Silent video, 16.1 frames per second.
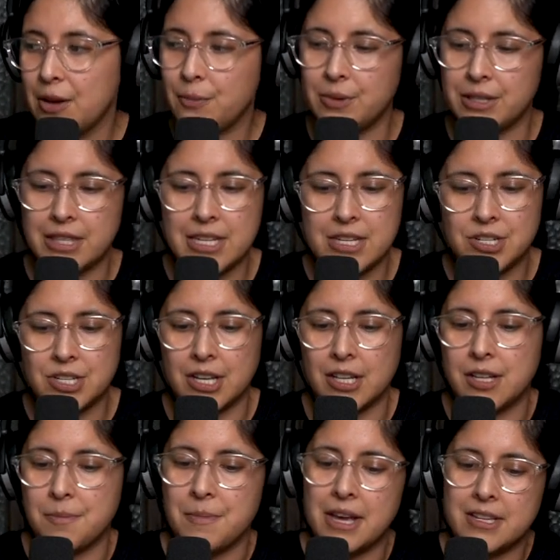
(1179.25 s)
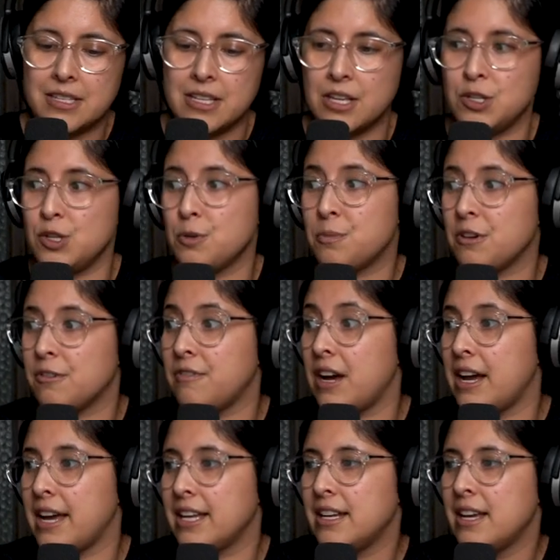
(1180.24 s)
With these jelly masks, they do
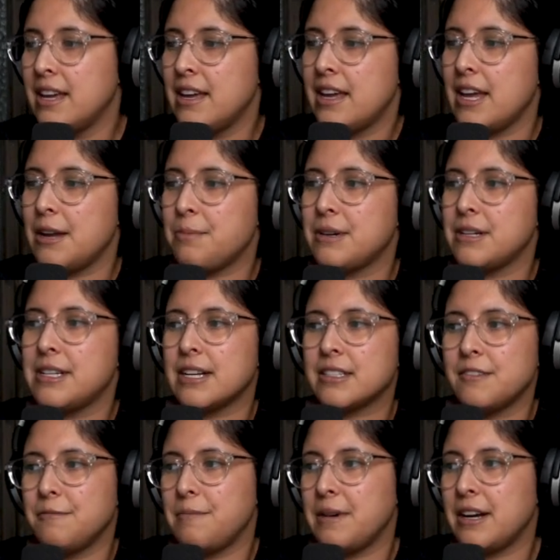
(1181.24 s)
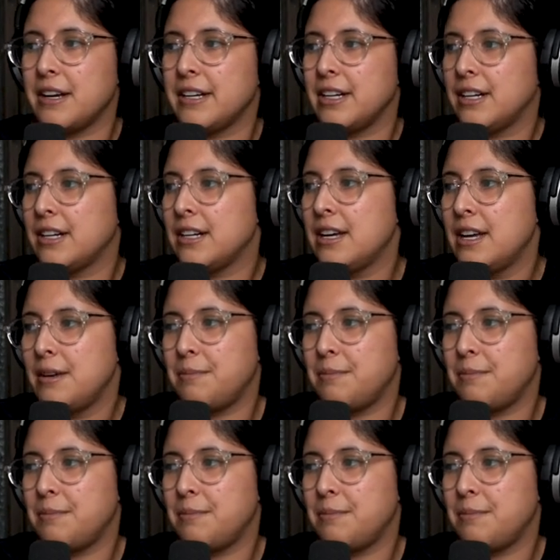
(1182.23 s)
provide a protective barrier.